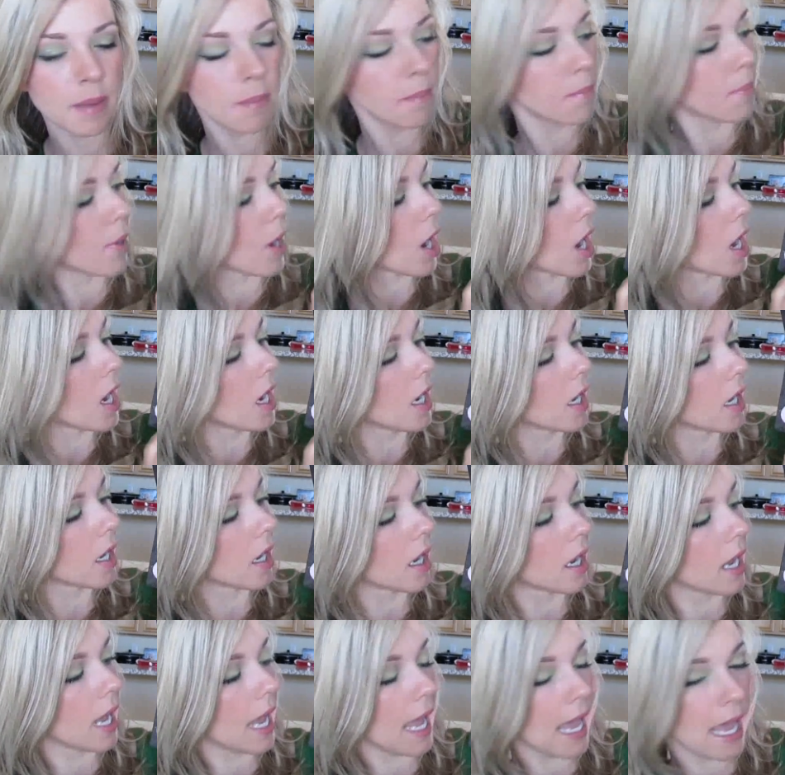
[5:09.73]
Embark,
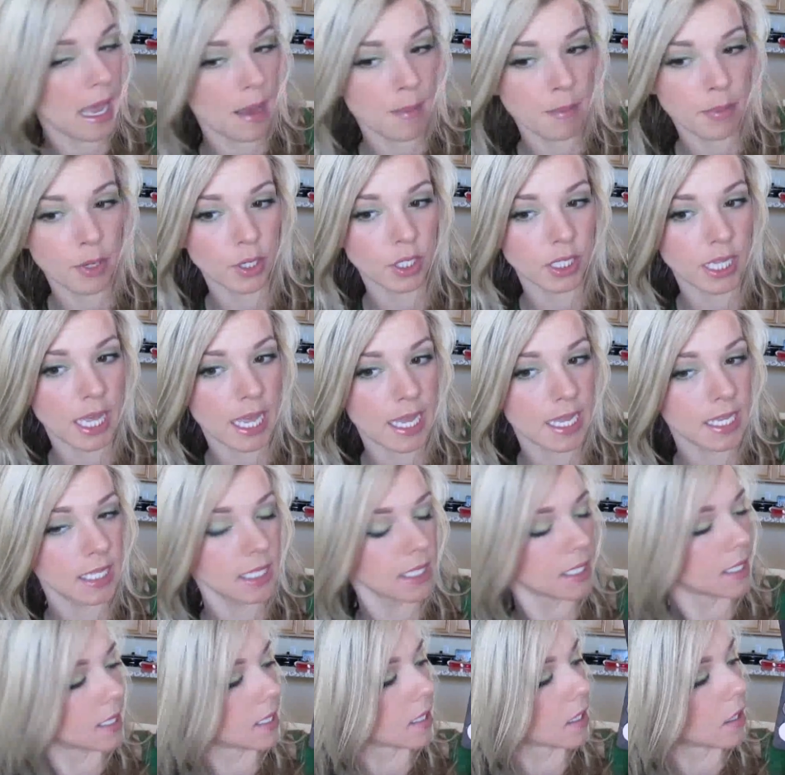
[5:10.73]
Amber
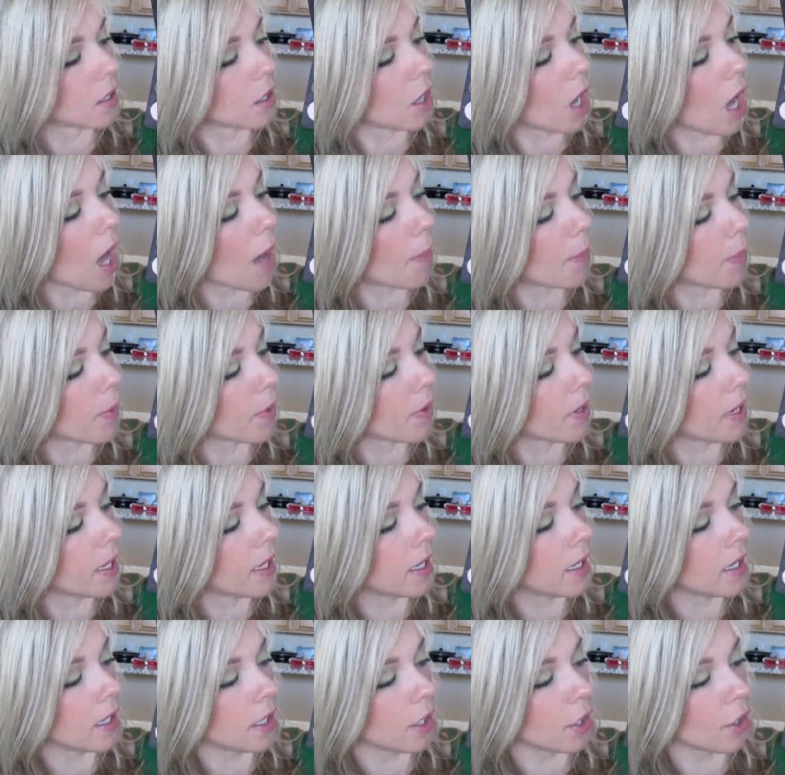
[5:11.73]
Lights,
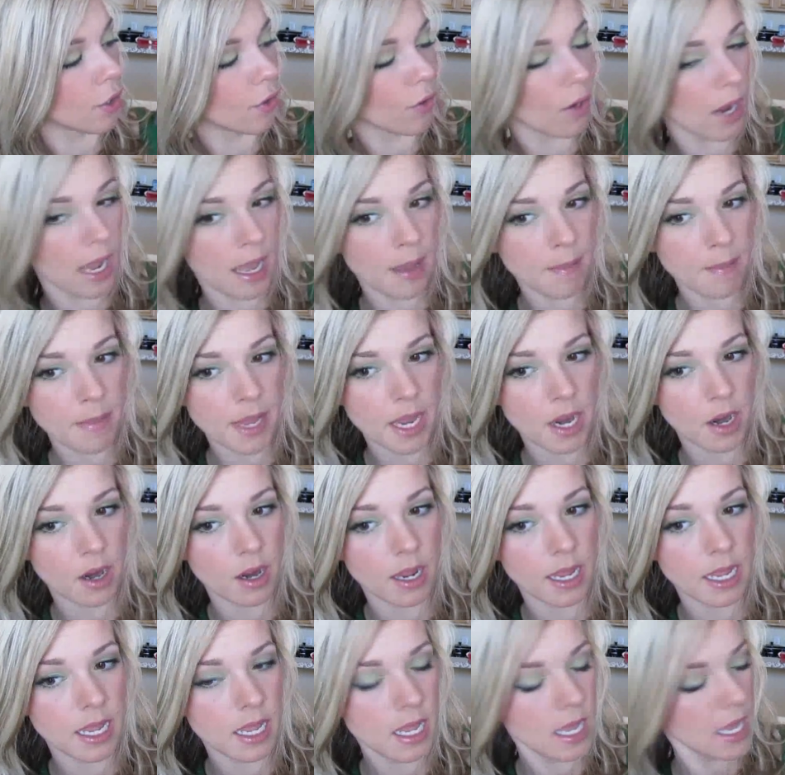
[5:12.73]
Coppering,
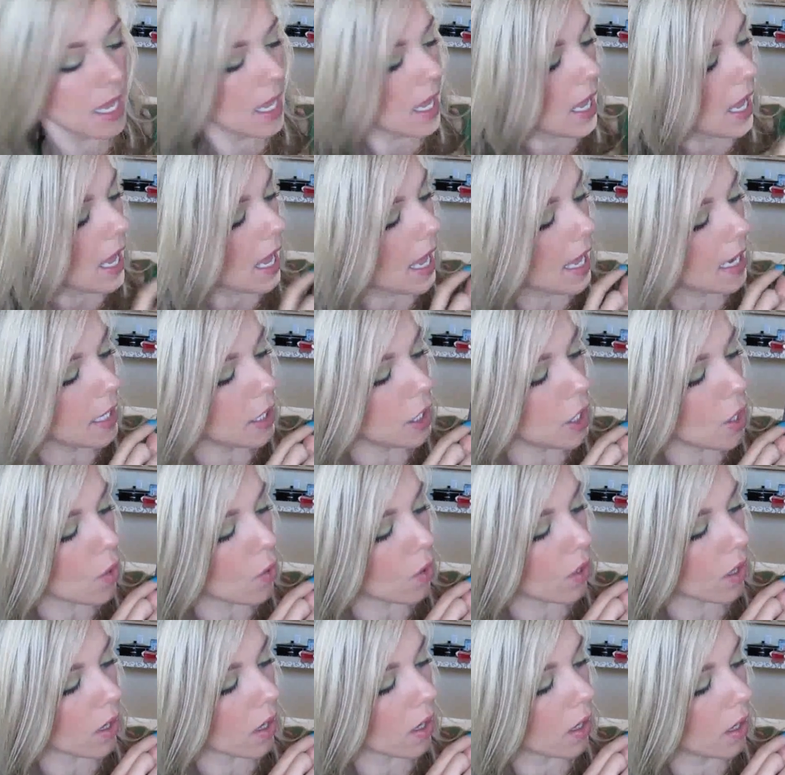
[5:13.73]
Cranberry, and
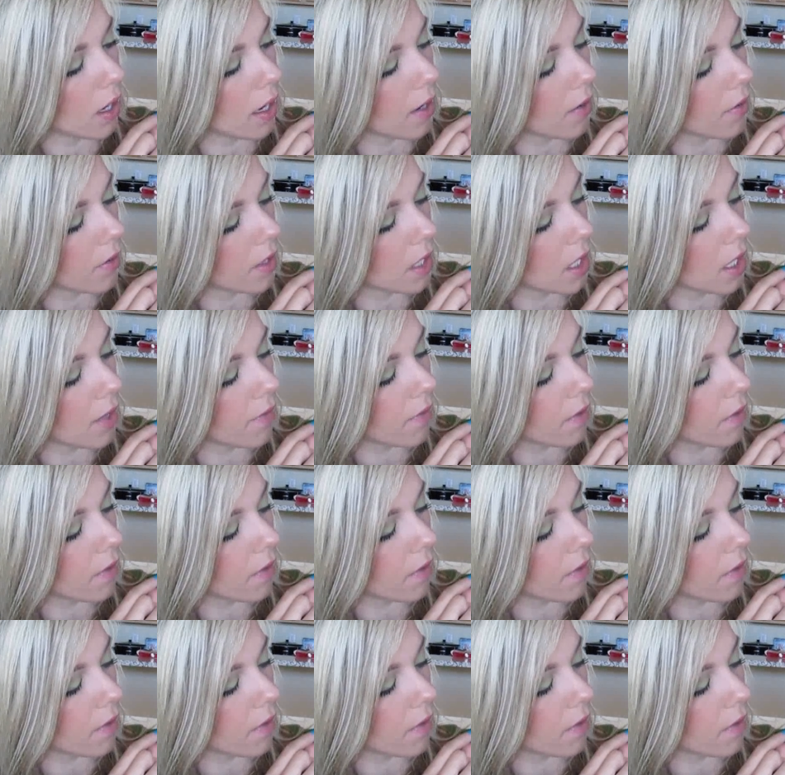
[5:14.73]
Yogurt. I don't think